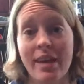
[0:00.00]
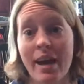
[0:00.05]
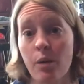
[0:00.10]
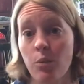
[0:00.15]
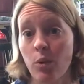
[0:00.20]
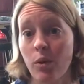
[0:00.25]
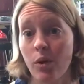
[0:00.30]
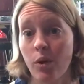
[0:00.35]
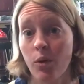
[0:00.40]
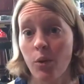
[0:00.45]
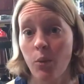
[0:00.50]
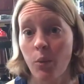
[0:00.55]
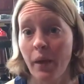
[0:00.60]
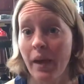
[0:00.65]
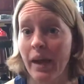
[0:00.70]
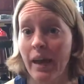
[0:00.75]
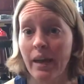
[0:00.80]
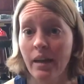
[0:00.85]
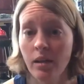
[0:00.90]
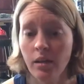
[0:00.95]
that will go
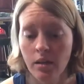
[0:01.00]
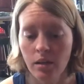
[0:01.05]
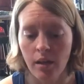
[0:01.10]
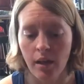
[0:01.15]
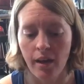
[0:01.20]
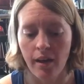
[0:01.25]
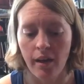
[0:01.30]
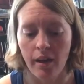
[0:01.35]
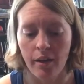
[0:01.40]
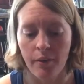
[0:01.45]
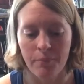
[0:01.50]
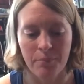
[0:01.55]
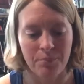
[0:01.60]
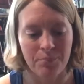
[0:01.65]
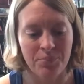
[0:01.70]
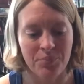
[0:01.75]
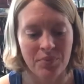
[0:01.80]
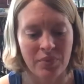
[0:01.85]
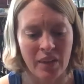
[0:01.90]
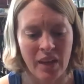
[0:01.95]
away.
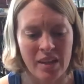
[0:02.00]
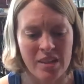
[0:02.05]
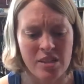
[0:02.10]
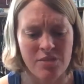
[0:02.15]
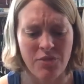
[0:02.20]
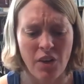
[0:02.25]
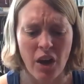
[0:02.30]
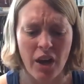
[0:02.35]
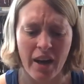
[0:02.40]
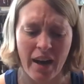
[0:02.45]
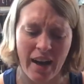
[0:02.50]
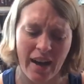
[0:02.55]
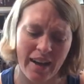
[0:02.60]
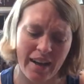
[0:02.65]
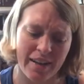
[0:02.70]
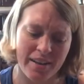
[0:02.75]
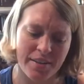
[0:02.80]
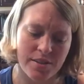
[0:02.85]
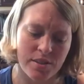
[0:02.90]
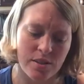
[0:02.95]
As far
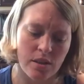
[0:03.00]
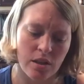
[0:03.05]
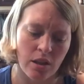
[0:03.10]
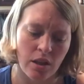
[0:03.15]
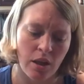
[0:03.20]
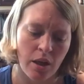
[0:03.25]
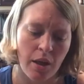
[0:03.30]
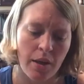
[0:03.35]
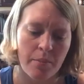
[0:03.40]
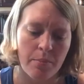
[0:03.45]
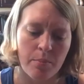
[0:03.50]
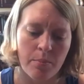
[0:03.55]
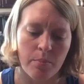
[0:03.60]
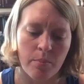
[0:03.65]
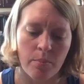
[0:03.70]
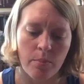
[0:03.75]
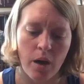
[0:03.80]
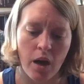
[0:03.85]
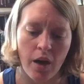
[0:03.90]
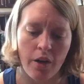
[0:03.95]
as
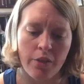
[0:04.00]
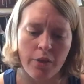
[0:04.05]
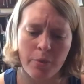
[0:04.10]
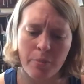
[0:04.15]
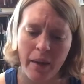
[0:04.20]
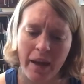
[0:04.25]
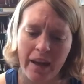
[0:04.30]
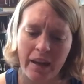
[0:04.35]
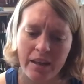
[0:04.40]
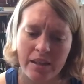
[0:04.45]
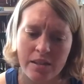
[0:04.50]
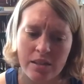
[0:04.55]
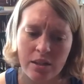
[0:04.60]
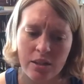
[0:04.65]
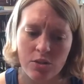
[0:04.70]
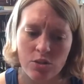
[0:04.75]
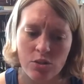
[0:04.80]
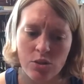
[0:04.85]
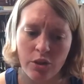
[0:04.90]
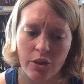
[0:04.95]
other pain is
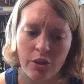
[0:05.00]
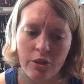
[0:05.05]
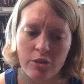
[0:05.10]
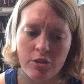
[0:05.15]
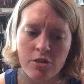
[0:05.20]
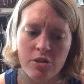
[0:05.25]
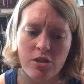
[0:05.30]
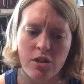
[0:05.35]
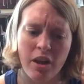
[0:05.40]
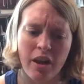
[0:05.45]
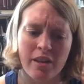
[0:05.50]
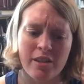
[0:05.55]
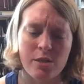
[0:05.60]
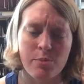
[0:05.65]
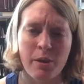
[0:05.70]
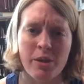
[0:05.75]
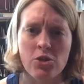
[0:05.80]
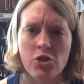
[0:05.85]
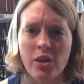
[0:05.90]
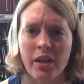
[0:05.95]
concerned,
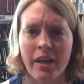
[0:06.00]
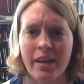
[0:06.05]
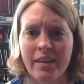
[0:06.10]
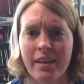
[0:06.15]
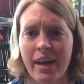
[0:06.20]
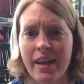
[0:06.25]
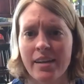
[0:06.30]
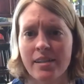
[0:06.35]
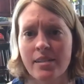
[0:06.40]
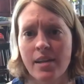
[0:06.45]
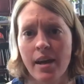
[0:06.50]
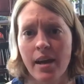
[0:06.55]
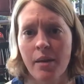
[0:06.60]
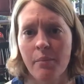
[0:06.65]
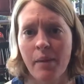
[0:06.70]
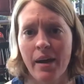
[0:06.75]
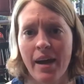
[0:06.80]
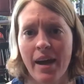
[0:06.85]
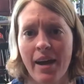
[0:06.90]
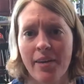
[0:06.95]
especially at
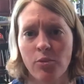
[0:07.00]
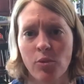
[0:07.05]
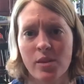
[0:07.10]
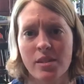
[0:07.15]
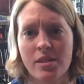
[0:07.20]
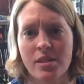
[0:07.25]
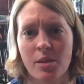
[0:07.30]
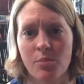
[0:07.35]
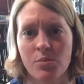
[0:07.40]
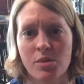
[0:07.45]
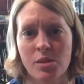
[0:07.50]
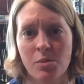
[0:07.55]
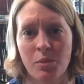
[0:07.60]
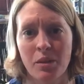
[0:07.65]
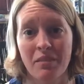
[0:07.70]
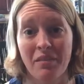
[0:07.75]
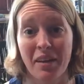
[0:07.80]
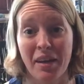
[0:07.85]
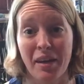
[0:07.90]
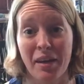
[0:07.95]
nighttime, I have what seems to
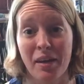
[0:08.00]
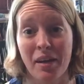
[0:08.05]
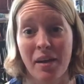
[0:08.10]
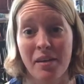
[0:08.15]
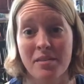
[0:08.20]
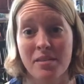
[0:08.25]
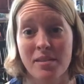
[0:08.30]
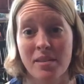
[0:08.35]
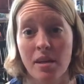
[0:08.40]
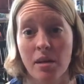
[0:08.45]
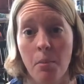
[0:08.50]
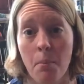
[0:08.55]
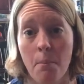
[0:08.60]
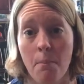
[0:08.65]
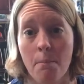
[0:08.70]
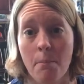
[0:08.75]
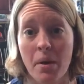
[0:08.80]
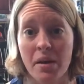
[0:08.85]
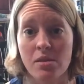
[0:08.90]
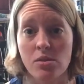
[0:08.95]
be like a constant
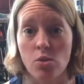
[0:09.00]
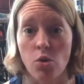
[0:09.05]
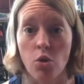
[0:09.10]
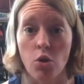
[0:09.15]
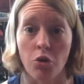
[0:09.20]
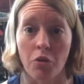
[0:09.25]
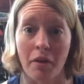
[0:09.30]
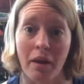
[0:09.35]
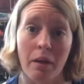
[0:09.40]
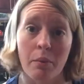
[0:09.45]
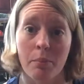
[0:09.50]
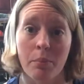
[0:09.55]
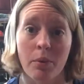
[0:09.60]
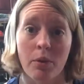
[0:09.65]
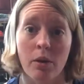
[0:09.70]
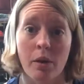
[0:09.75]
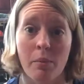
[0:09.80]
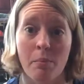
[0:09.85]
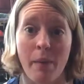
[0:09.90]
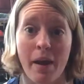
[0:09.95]
muscle cramp
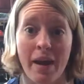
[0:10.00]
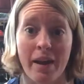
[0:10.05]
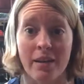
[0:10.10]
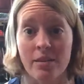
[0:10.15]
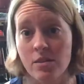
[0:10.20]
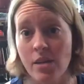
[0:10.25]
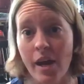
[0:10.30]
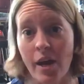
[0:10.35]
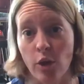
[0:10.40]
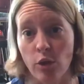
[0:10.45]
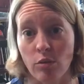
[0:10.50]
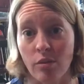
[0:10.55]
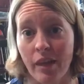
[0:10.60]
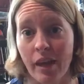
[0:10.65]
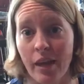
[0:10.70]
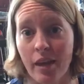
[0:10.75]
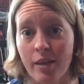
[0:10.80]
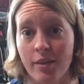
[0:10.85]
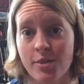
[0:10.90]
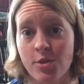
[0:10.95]
in my entire
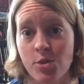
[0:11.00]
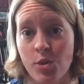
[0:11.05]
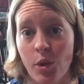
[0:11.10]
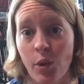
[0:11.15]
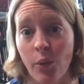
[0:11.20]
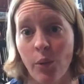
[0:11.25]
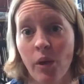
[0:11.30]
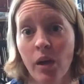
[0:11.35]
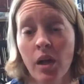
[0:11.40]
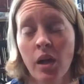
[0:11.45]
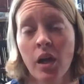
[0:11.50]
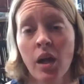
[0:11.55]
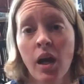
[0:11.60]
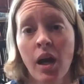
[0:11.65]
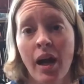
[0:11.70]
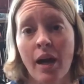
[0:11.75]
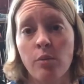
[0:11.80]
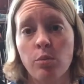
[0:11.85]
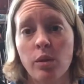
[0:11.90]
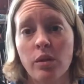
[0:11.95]
leg. So
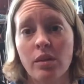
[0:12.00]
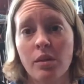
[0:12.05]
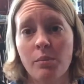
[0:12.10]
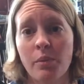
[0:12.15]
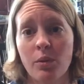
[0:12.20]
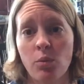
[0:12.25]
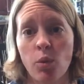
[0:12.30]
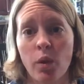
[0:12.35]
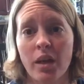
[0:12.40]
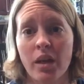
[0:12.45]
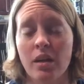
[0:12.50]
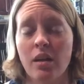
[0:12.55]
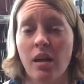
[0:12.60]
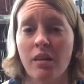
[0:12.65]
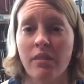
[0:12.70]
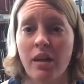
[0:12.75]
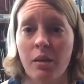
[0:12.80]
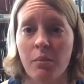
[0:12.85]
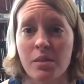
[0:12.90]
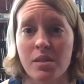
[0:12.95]
I've really been working
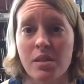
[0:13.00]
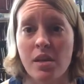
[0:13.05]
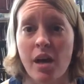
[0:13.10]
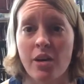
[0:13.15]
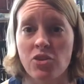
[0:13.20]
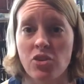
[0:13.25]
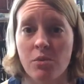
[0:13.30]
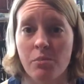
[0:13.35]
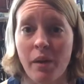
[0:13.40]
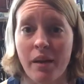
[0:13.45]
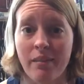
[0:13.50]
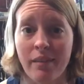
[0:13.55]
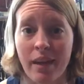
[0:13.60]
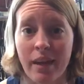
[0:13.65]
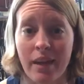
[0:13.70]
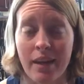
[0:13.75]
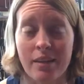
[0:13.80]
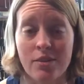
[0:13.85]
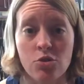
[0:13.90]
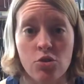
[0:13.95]
on like massaging my
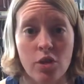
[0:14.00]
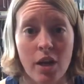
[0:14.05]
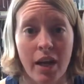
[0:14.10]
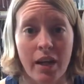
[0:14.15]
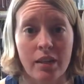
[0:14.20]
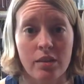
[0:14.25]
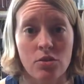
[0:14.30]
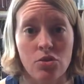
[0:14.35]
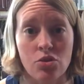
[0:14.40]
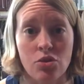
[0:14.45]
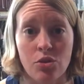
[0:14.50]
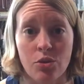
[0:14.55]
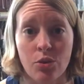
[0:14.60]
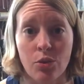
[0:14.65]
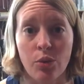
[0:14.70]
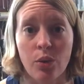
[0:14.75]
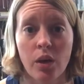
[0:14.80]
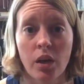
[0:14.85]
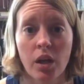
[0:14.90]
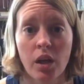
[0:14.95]
leg and trying
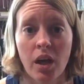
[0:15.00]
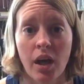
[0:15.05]
to